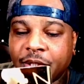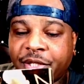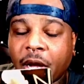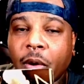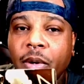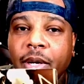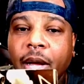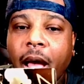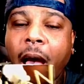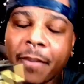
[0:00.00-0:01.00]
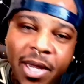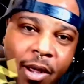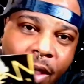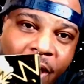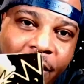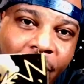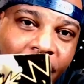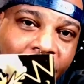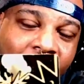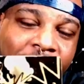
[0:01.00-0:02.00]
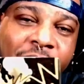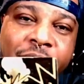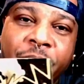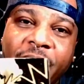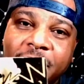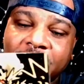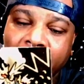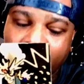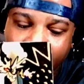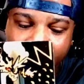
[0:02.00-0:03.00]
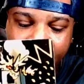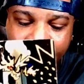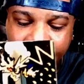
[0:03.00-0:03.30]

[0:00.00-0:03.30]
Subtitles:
So I'm going to go ahead and have to do things my way.